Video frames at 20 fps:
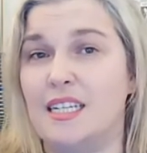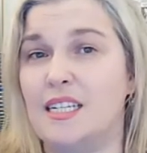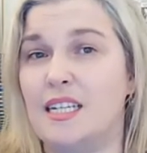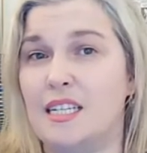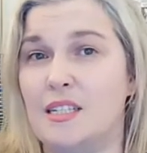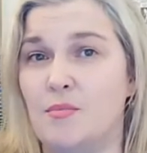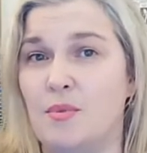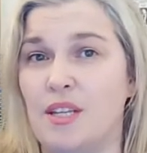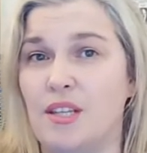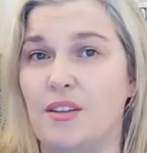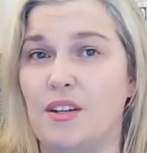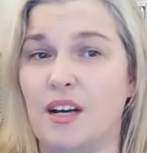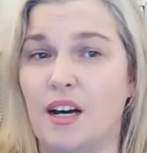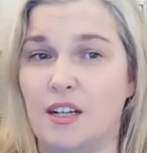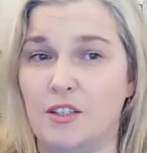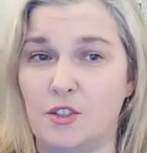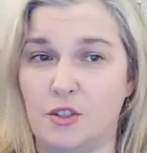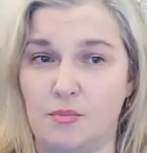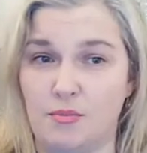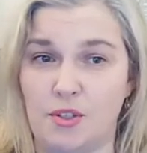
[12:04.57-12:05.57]
it has been the
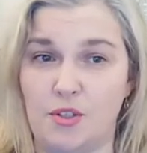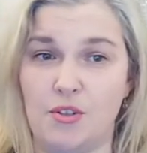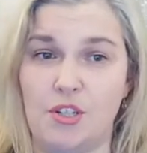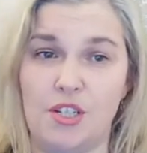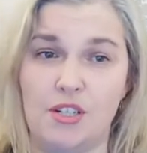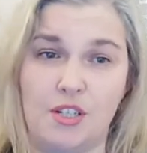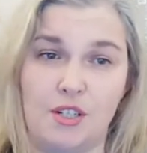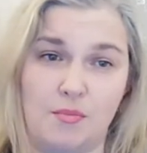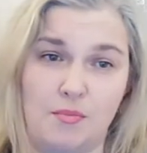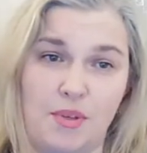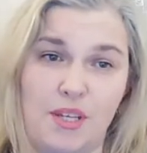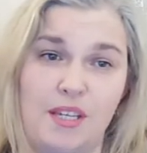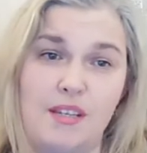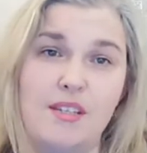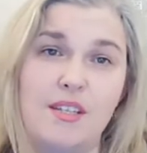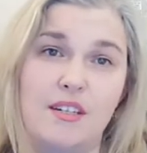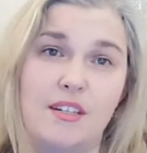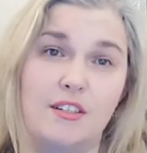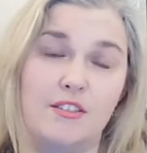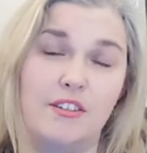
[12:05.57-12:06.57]
contribution to
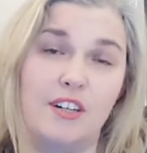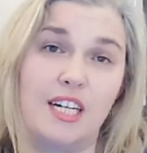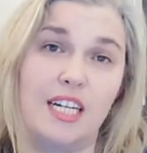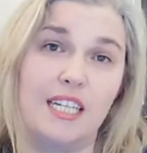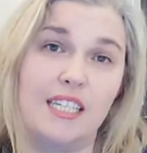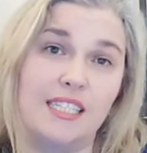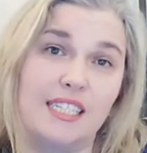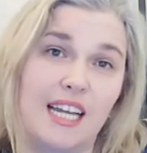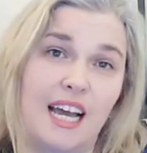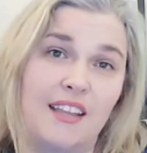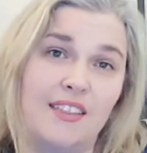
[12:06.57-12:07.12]
peace on our island